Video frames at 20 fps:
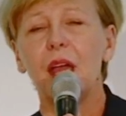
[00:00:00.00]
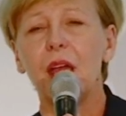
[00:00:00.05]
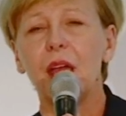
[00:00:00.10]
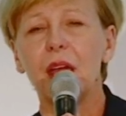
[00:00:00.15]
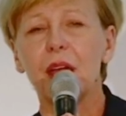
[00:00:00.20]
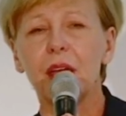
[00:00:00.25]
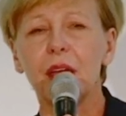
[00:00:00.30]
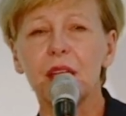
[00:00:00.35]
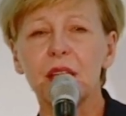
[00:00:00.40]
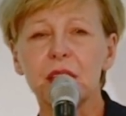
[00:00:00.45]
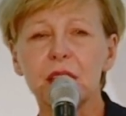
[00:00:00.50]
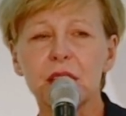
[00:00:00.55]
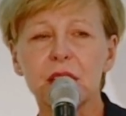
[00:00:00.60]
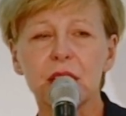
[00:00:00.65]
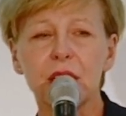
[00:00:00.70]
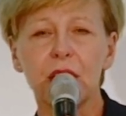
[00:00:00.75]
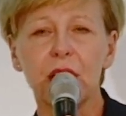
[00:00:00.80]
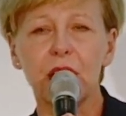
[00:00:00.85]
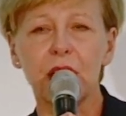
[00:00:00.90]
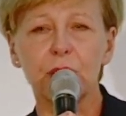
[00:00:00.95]
And
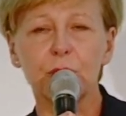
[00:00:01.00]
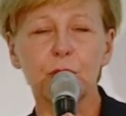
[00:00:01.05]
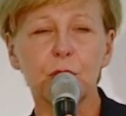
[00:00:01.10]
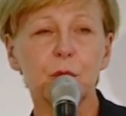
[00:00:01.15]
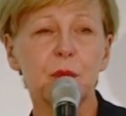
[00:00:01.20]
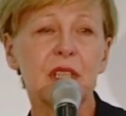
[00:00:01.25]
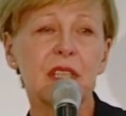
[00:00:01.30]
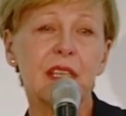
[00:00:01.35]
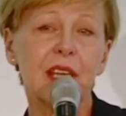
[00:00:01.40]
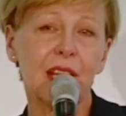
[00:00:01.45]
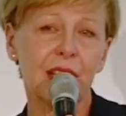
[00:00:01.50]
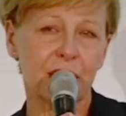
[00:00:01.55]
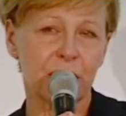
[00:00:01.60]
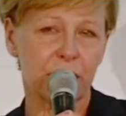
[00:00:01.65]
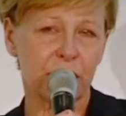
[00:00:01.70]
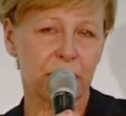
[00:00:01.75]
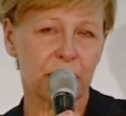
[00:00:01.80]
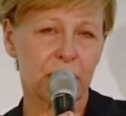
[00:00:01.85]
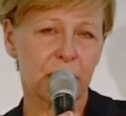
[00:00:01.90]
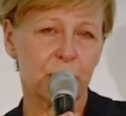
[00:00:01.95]
from
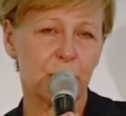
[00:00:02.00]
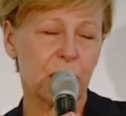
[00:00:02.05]
intelligence,